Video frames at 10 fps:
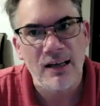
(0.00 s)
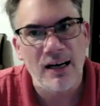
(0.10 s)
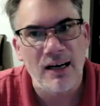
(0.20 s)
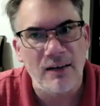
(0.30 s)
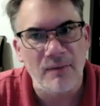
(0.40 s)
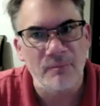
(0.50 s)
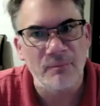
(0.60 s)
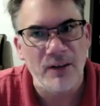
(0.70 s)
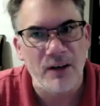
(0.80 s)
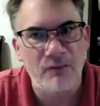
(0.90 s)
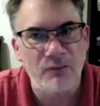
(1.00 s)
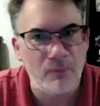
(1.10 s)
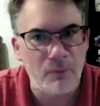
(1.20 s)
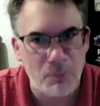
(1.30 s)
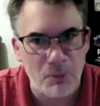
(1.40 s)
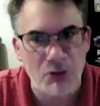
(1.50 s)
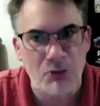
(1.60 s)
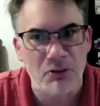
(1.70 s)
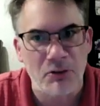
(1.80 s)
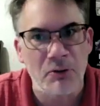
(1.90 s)
um, you know, from commercial
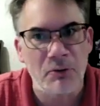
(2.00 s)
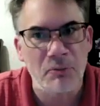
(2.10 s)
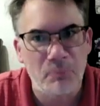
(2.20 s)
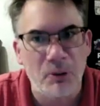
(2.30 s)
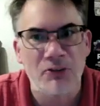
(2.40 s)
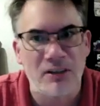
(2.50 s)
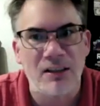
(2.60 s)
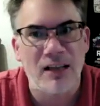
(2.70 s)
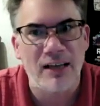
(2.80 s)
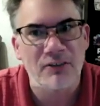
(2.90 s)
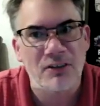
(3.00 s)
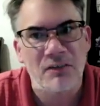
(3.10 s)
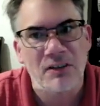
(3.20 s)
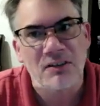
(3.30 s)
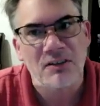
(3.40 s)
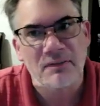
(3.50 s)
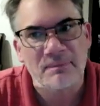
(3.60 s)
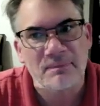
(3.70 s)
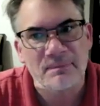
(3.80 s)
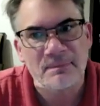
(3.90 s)
to personalized service.
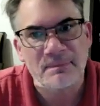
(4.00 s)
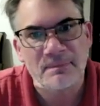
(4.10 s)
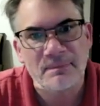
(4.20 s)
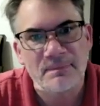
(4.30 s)
Nope,